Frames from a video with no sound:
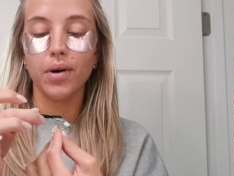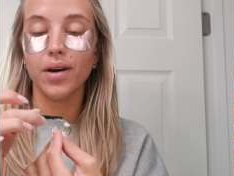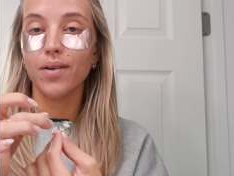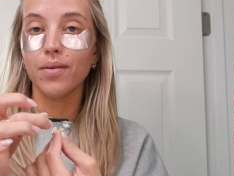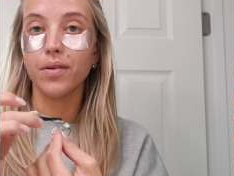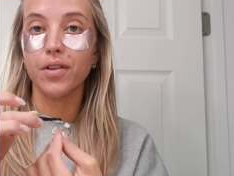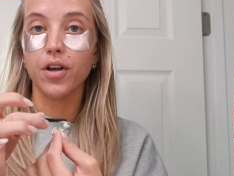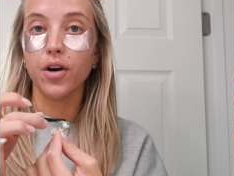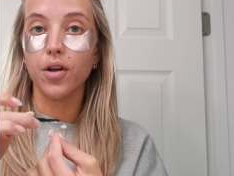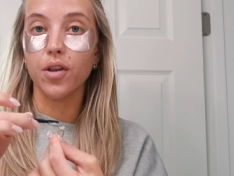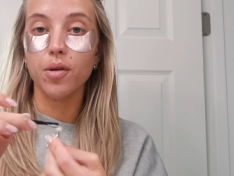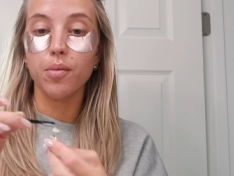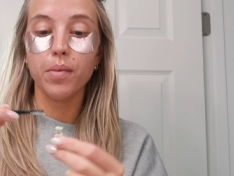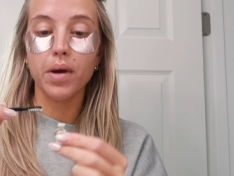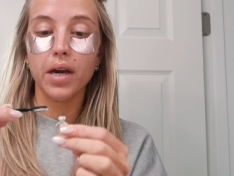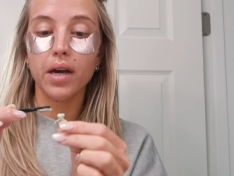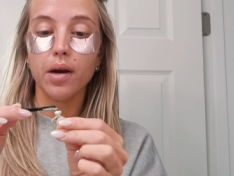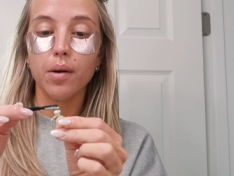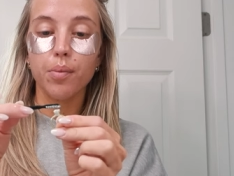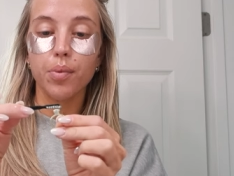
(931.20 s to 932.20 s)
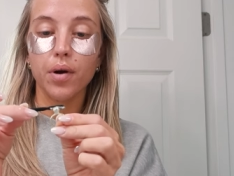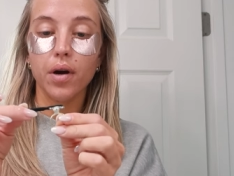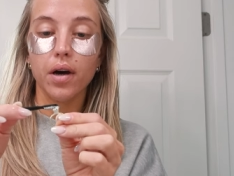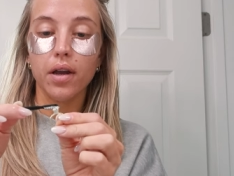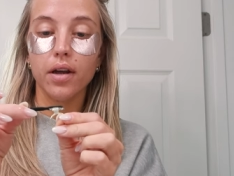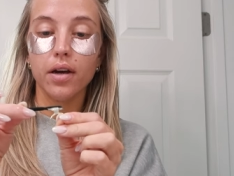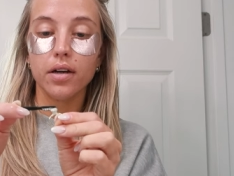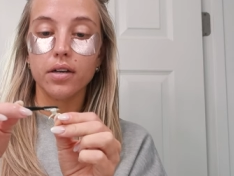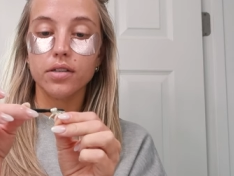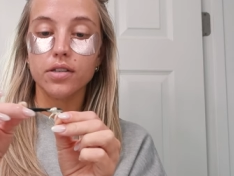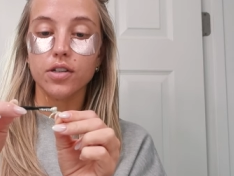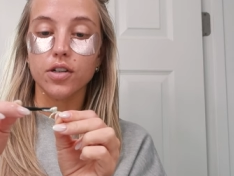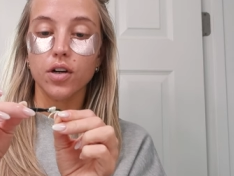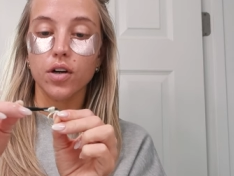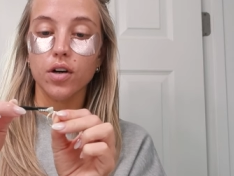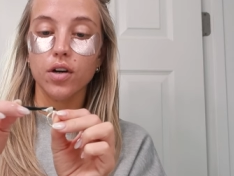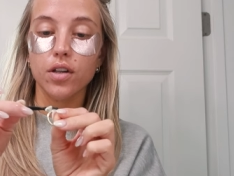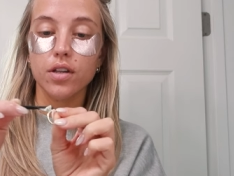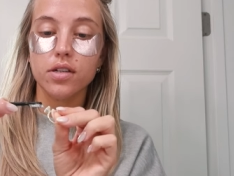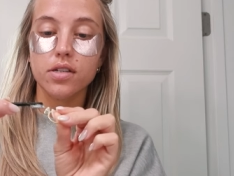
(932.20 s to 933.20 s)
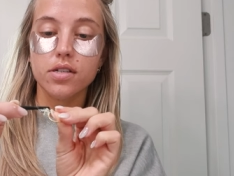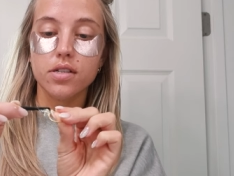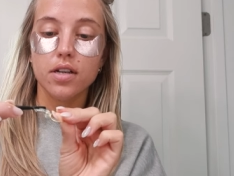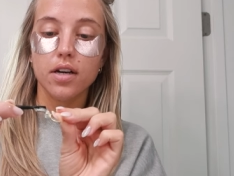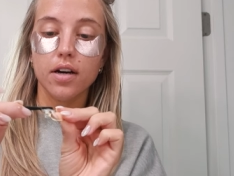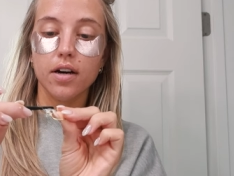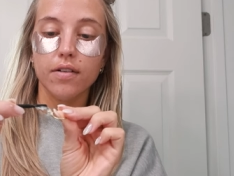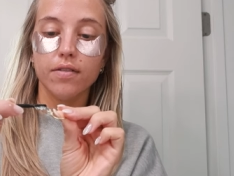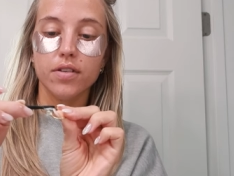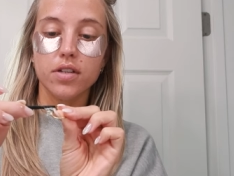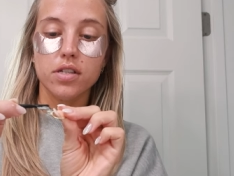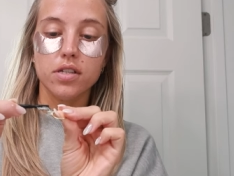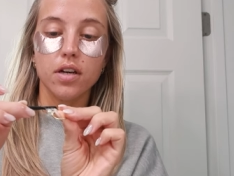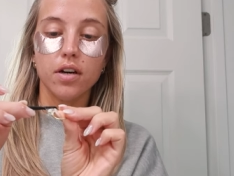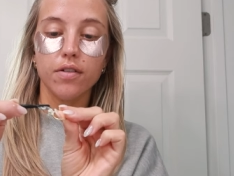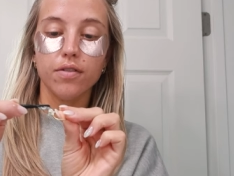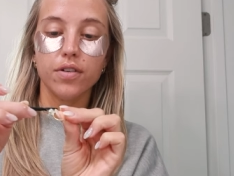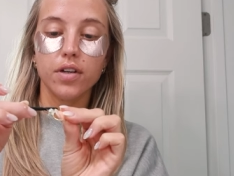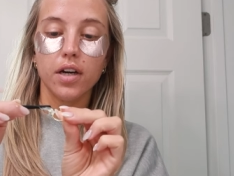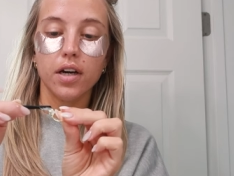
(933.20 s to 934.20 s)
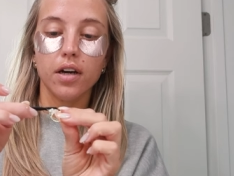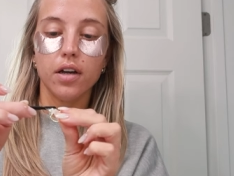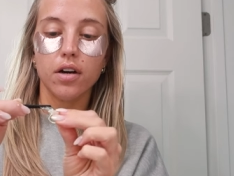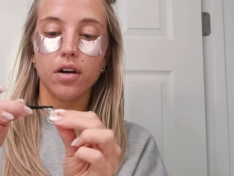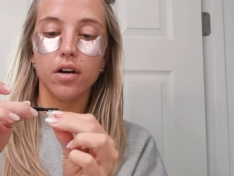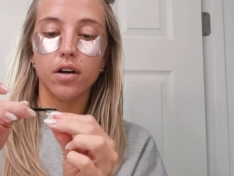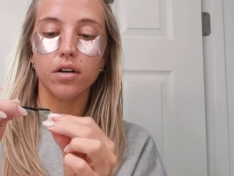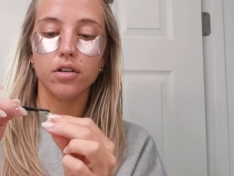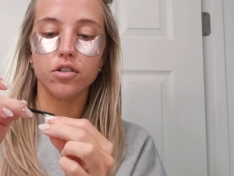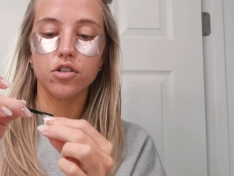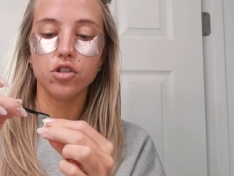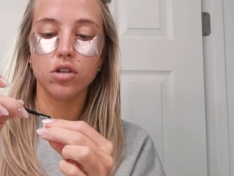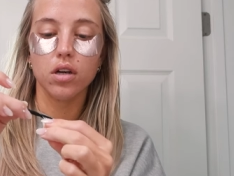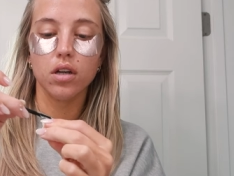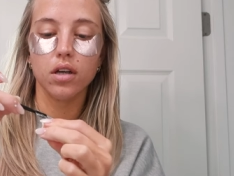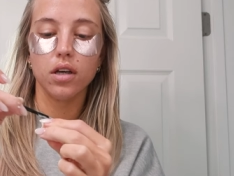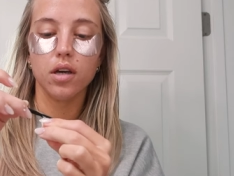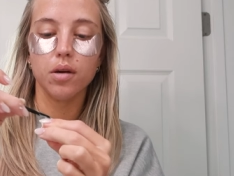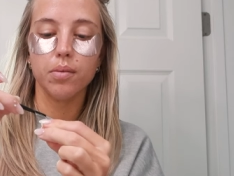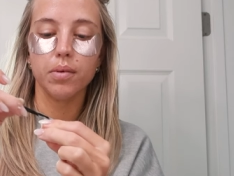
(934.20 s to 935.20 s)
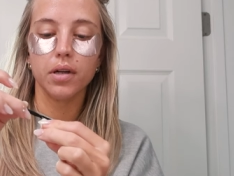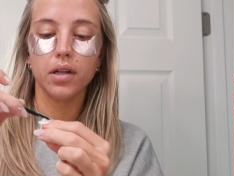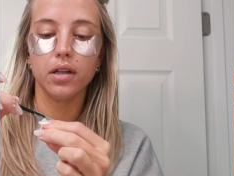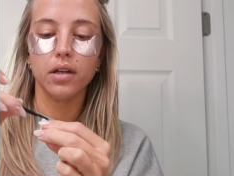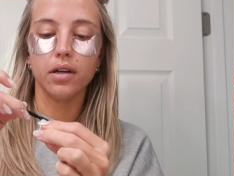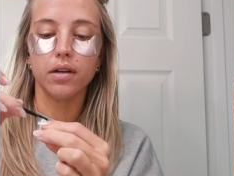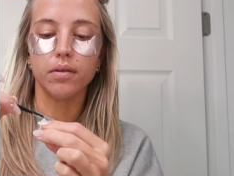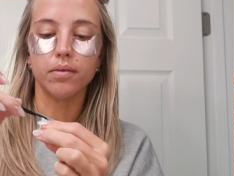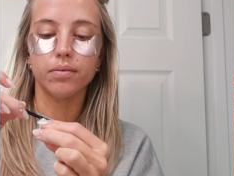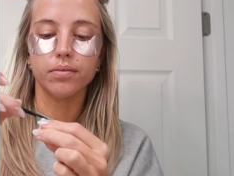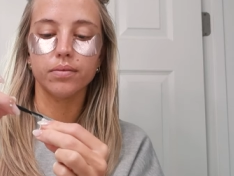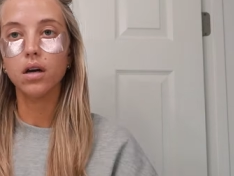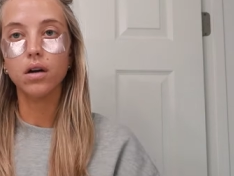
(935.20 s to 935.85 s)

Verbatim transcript: But with all the makeup products and all the stuff, the self tanner, I just gotta keep it clean.